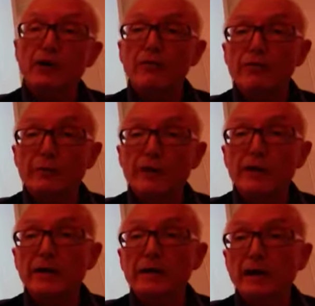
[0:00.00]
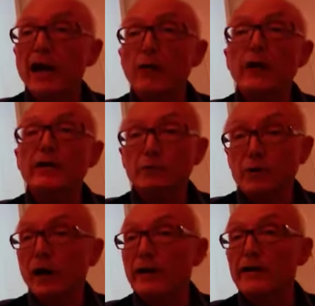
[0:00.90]
it with me, now we can
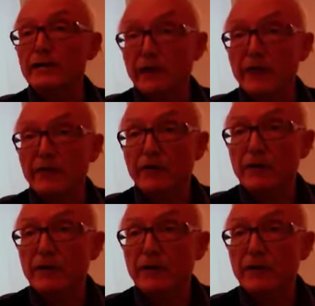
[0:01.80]
work on it together.